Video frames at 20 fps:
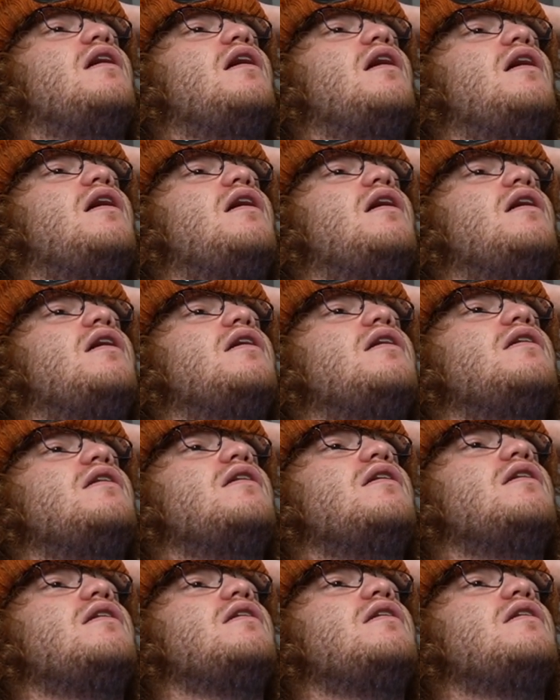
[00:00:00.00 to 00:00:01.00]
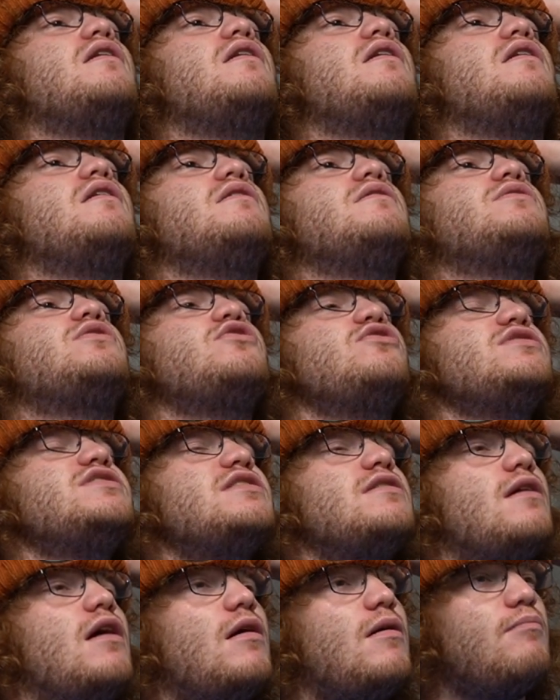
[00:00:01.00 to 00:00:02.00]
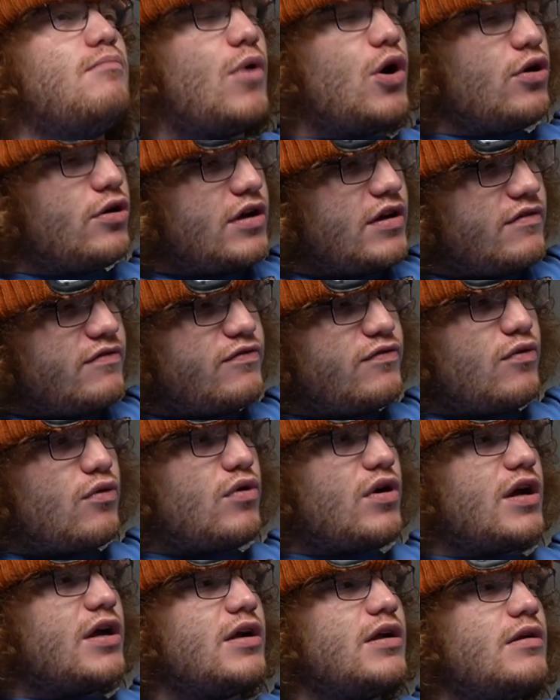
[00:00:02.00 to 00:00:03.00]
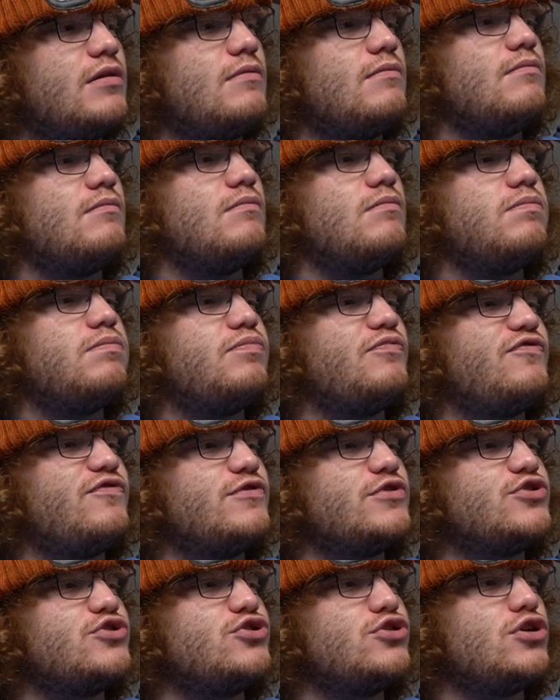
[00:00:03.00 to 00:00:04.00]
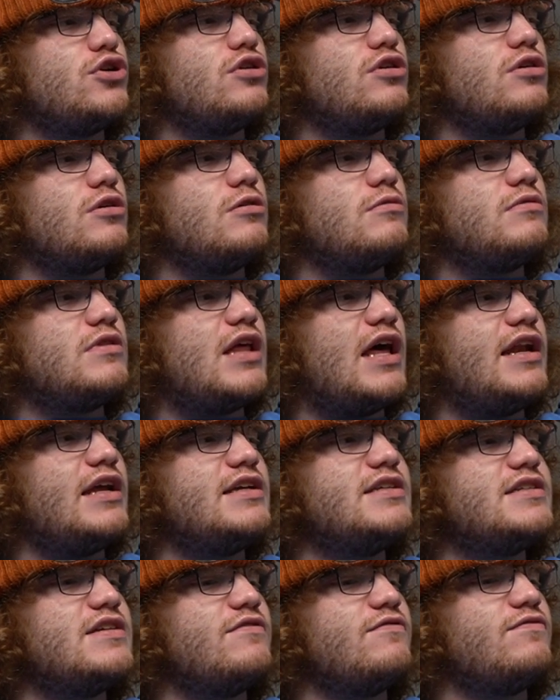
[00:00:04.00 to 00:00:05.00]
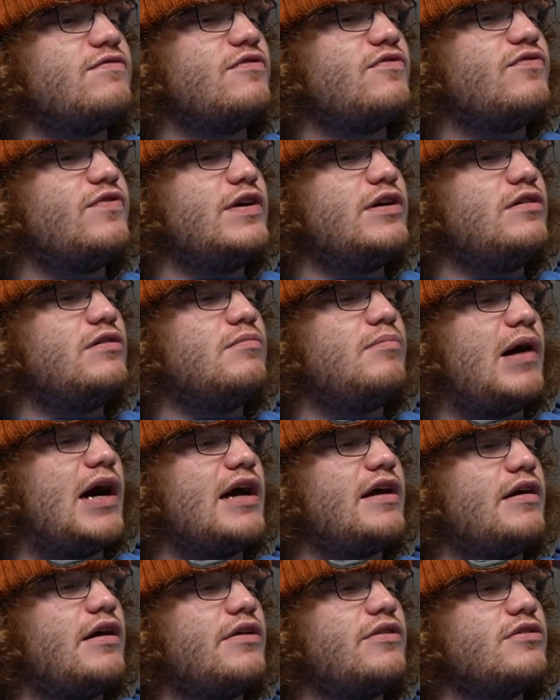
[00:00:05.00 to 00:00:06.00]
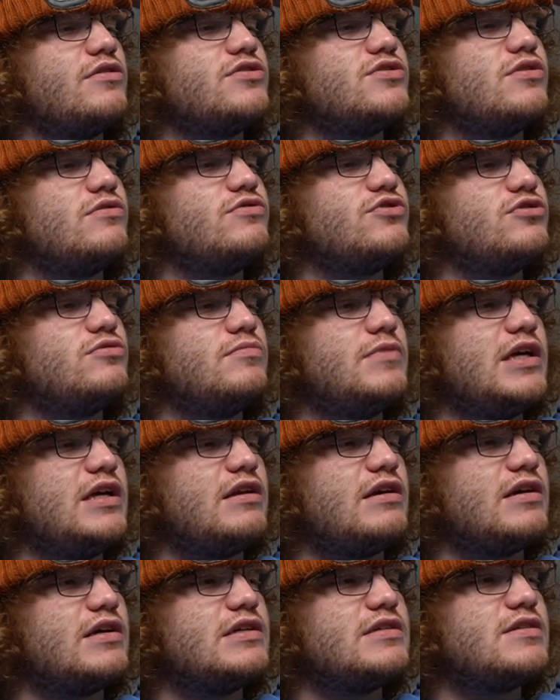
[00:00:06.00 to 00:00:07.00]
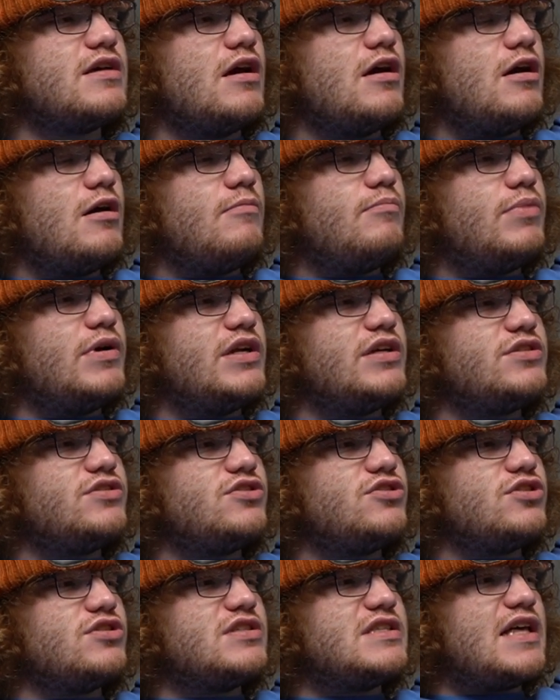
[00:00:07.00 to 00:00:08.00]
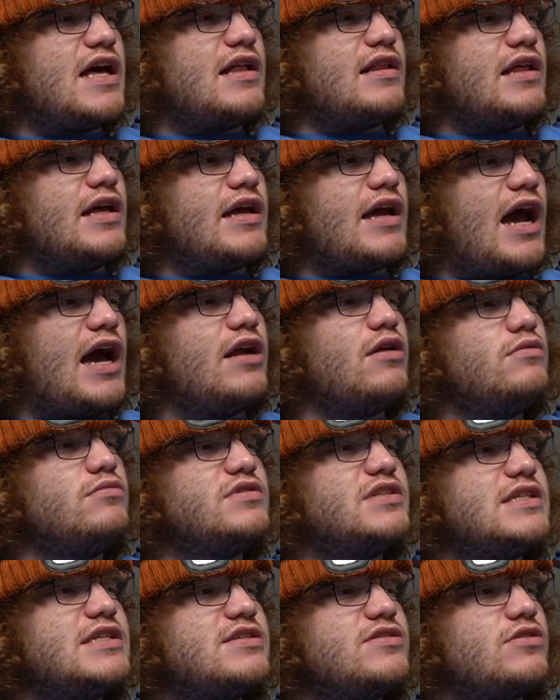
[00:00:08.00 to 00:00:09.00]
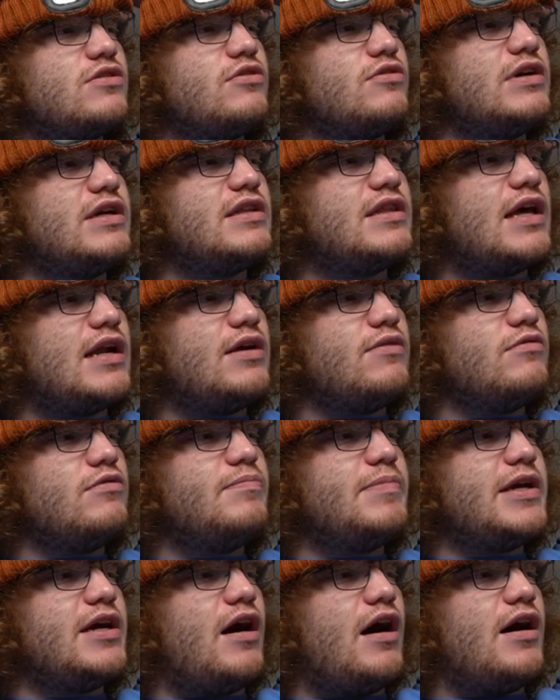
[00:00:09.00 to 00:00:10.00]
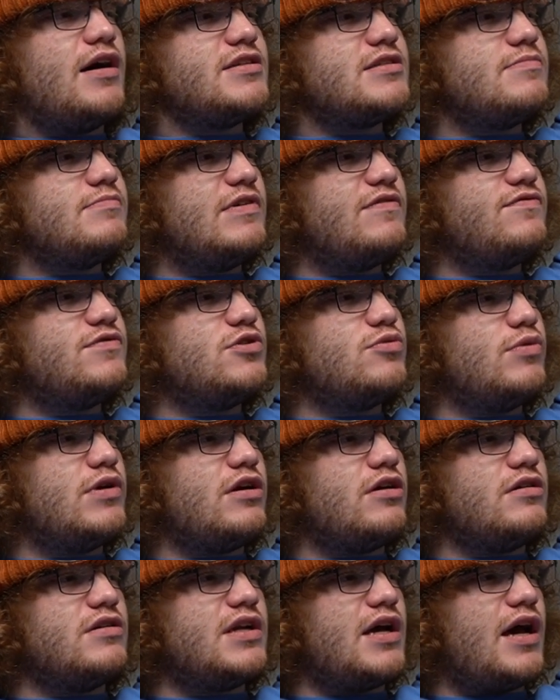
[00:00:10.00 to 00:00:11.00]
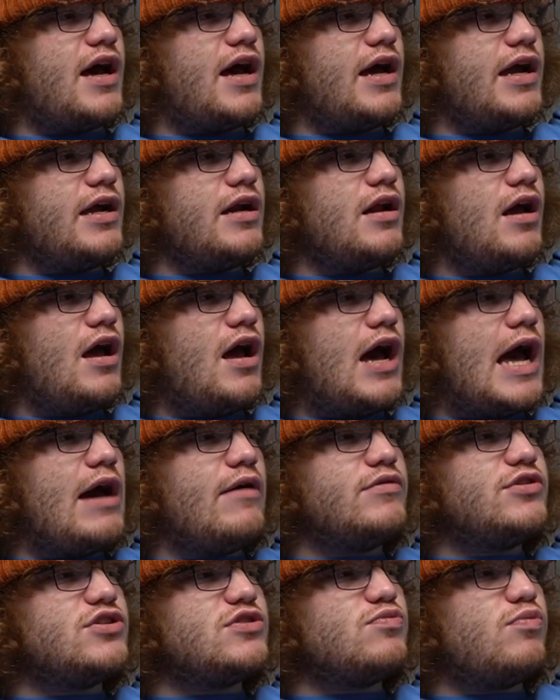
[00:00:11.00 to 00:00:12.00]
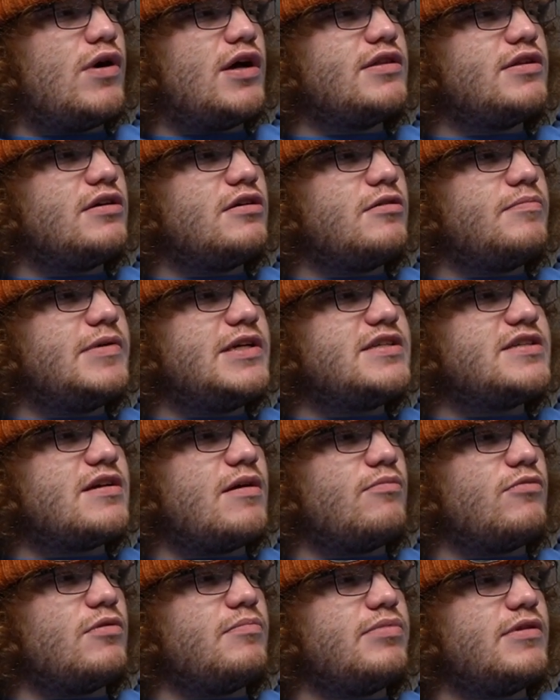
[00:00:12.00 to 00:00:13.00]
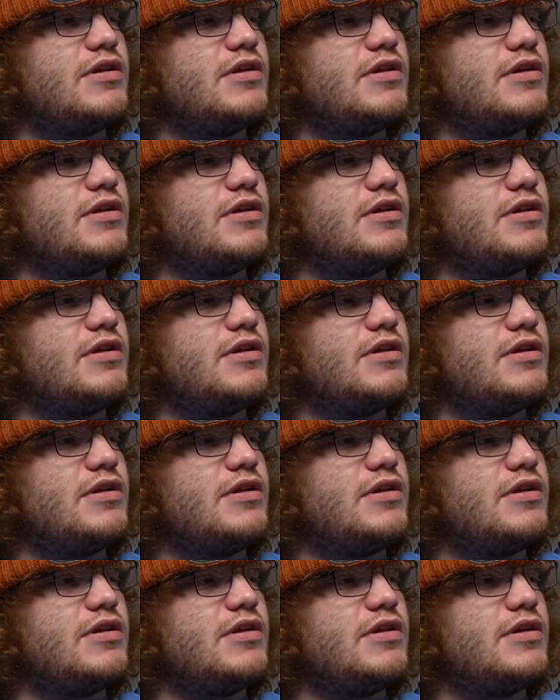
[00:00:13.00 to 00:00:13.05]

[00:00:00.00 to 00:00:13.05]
uh, there's a, a market for it for sure that isn't fulfilled by other social medias but it's just that like I don't disagree that it would be awesome if Twitter died. I would just want there to be some